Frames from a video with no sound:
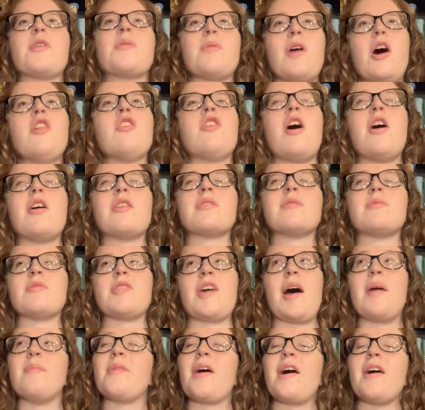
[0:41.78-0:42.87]
a long
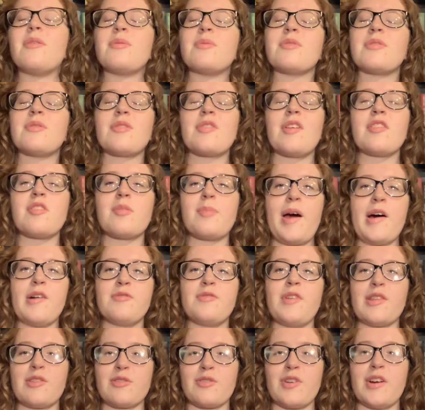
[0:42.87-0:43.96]
time now, since about
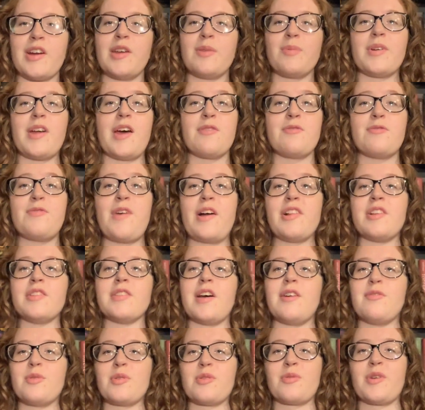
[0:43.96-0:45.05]
5th grade when I fell in
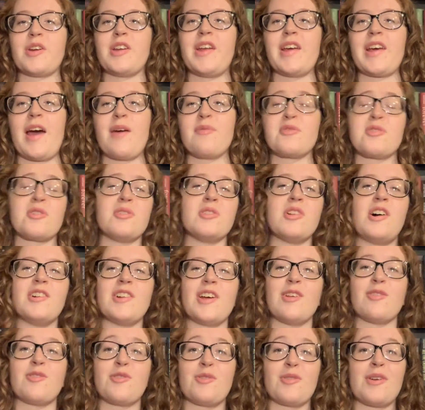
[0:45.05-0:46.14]
love with reading after a long
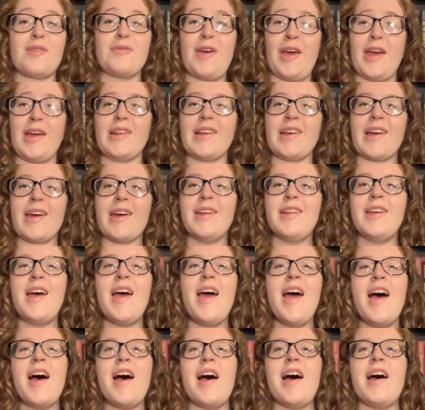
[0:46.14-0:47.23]
history of hating it,
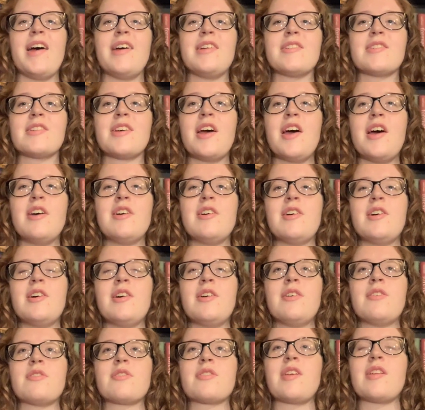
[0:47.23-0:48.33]
and
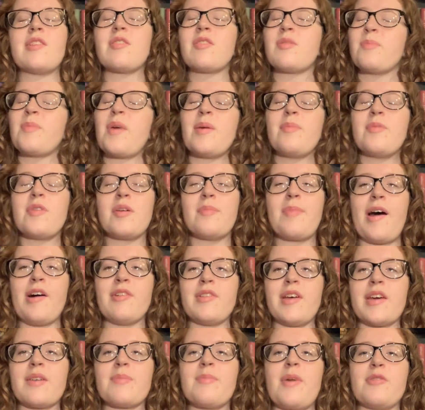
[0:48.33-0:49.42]
since maybe about
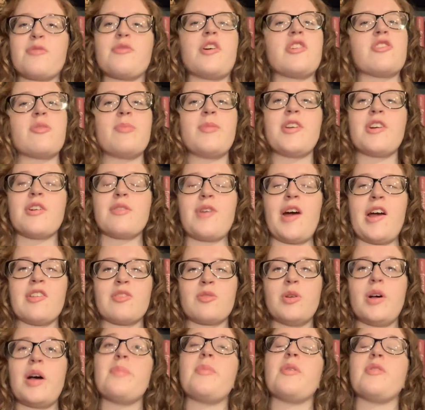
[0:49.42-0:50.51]
like my freshman year of high
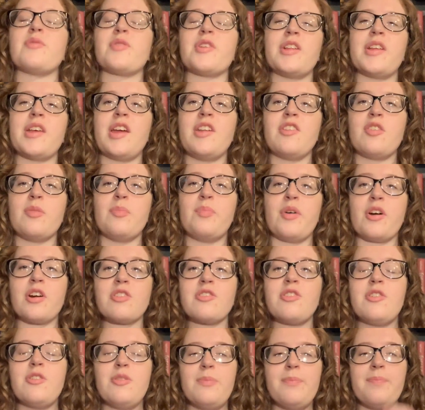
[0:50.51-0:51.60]
school I've been really into
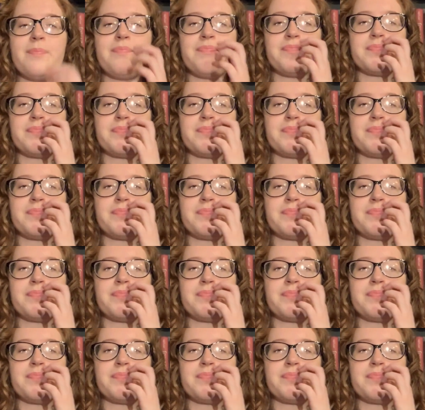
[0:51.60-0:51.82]
BookTube,